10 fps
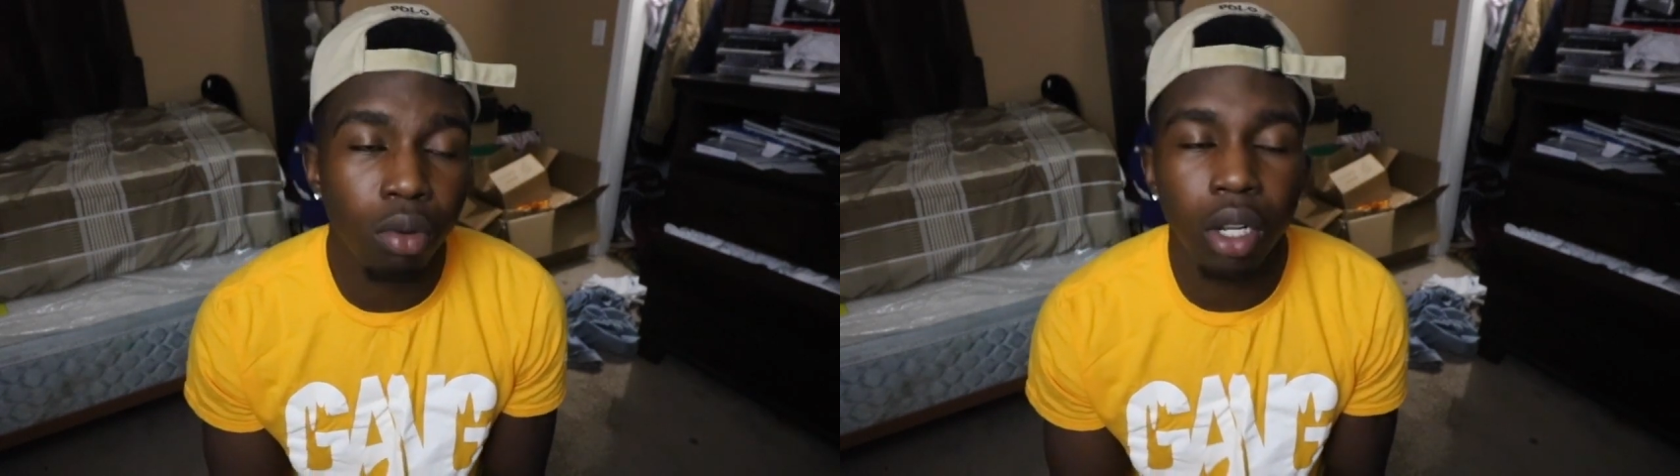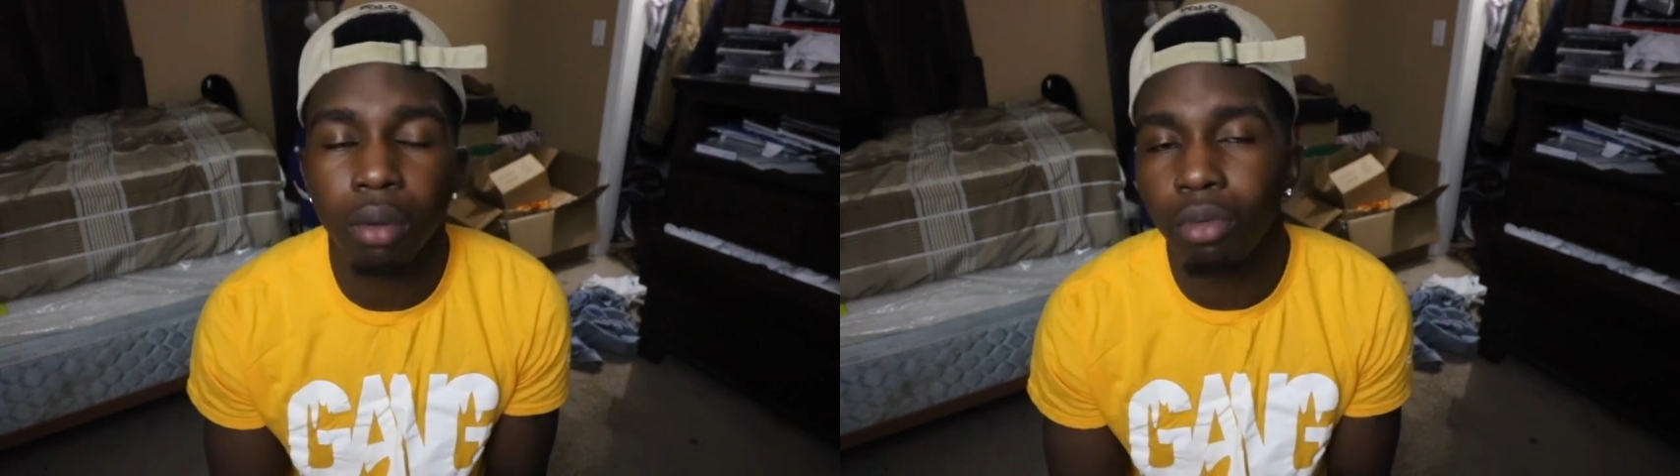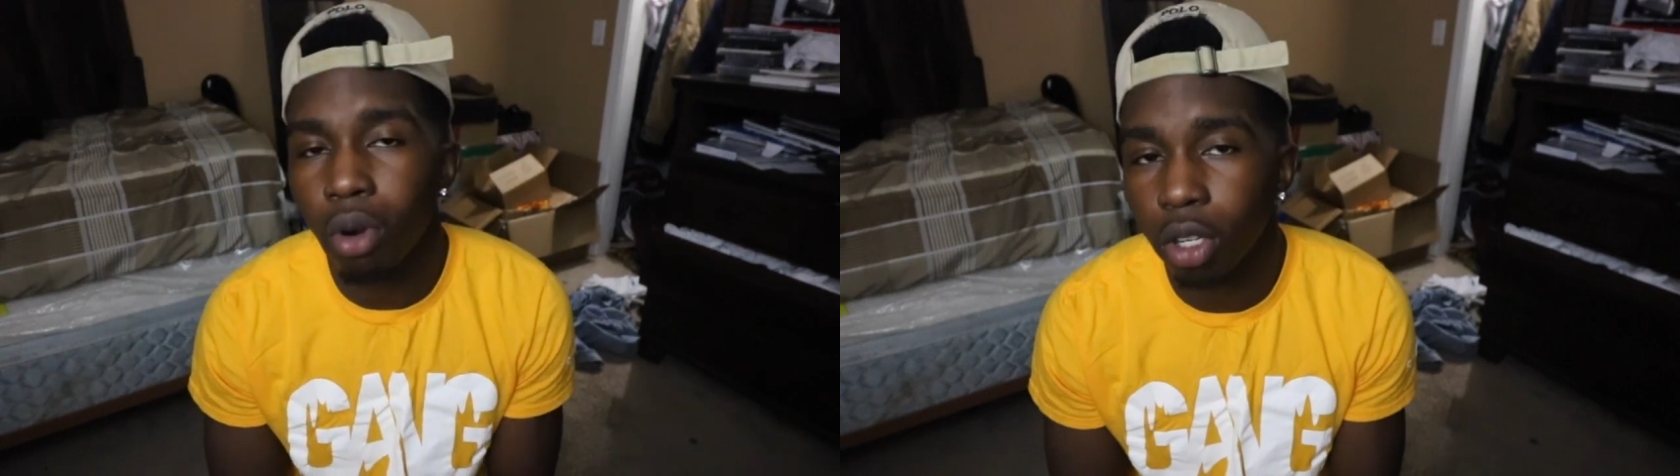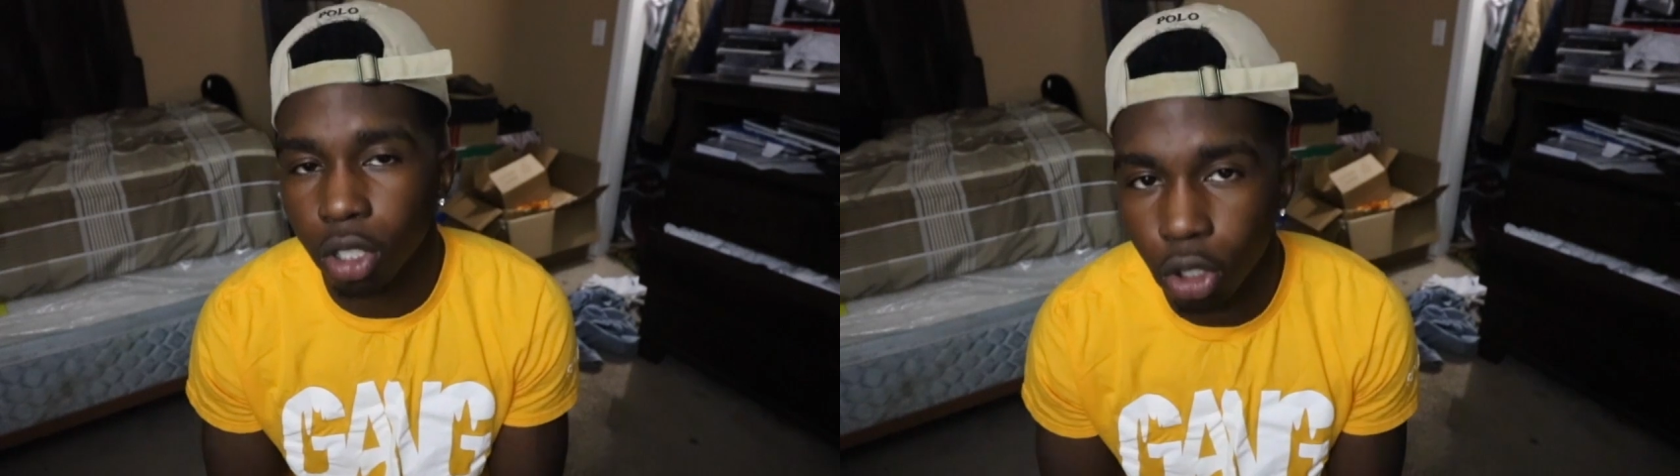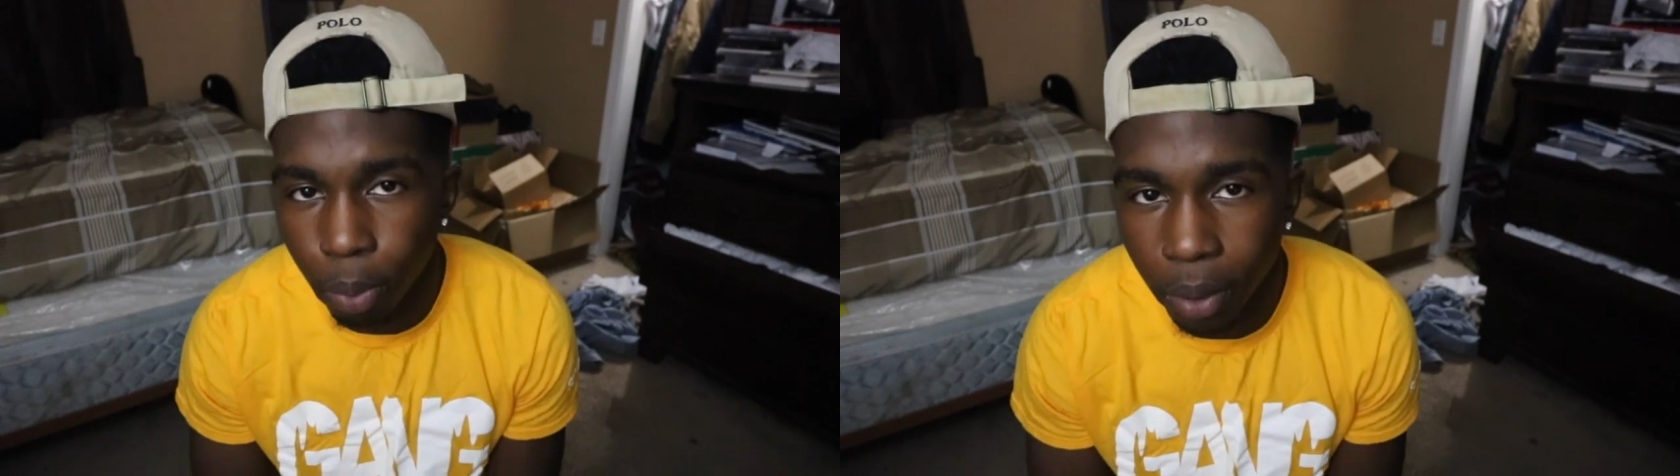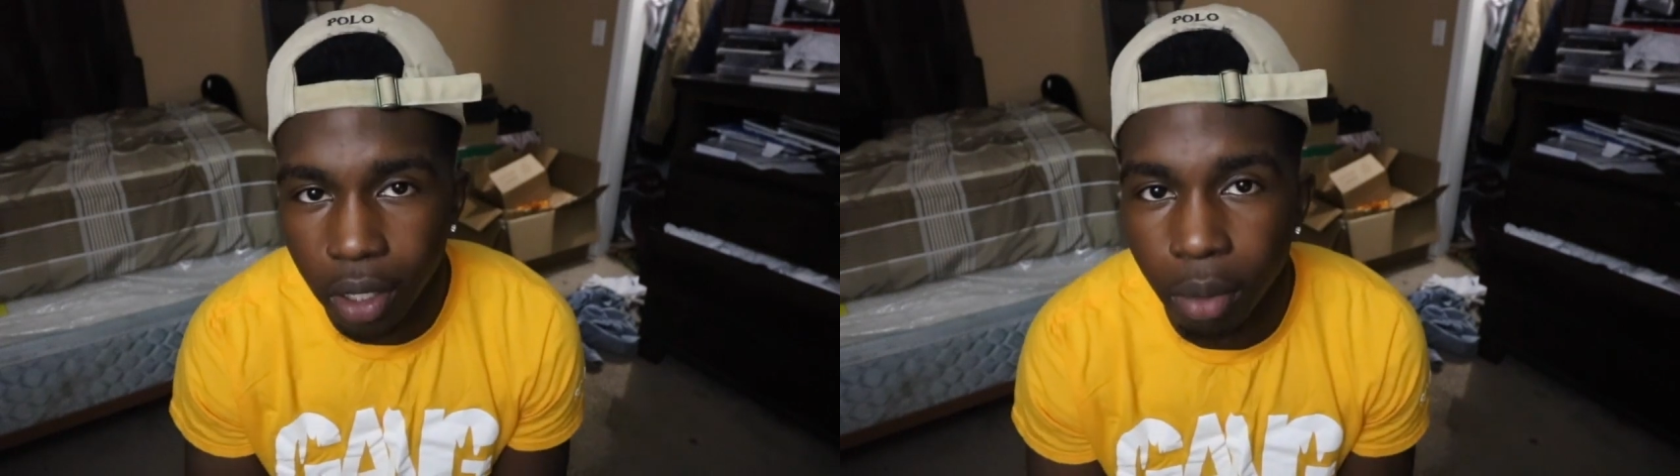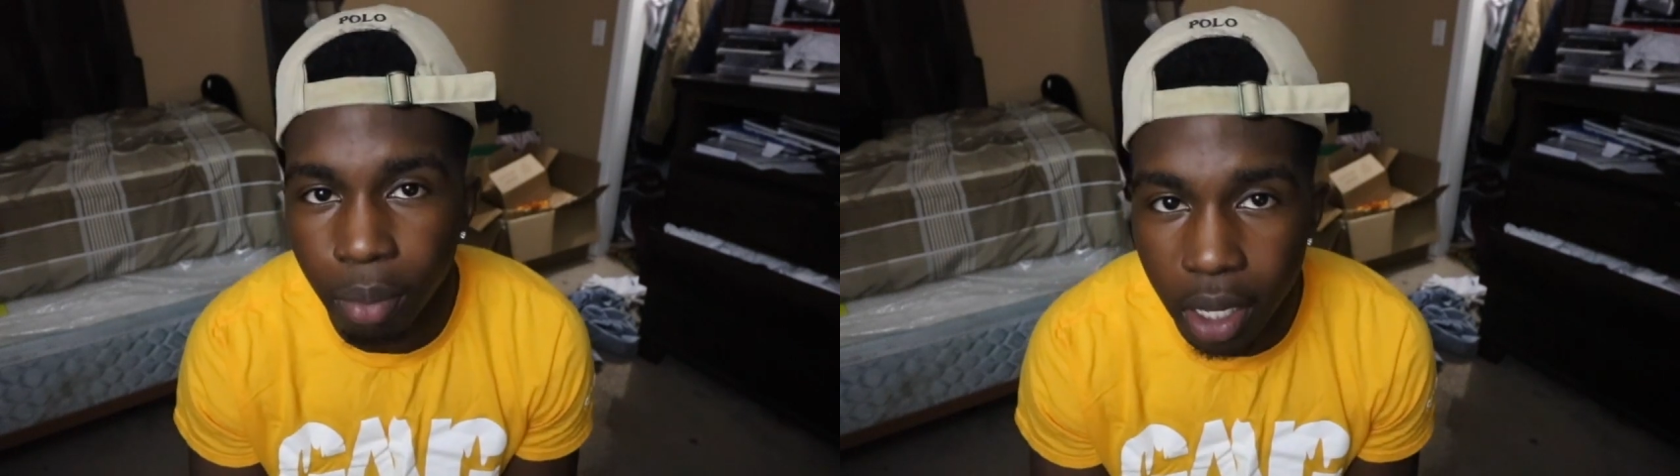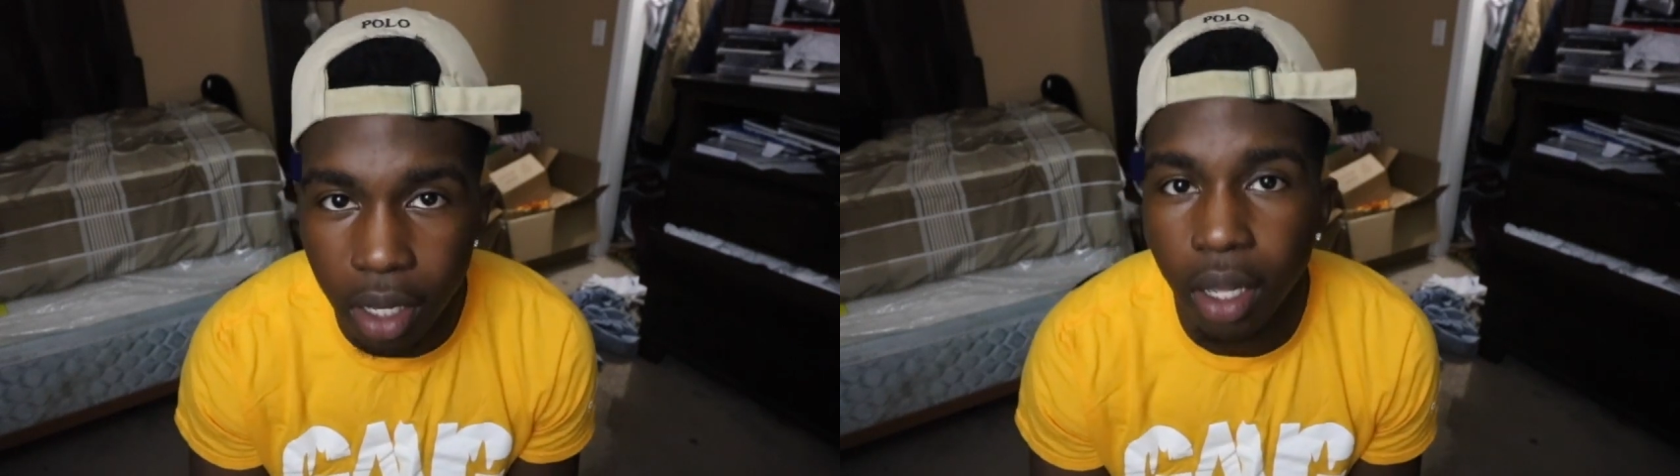look more stupid than
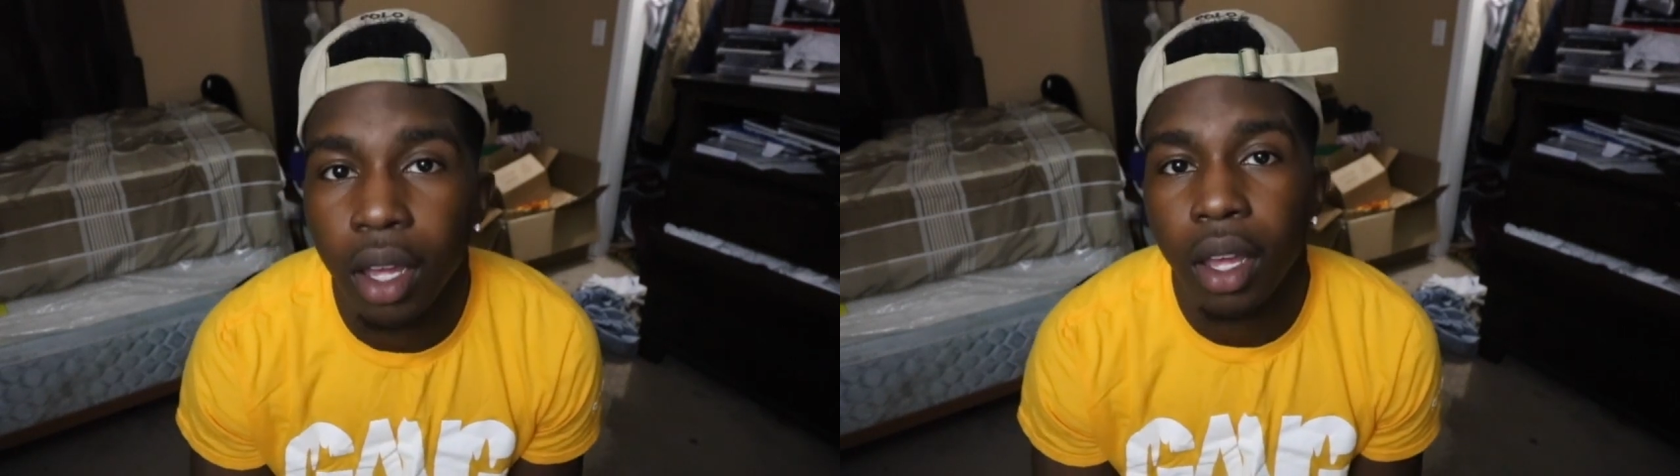me.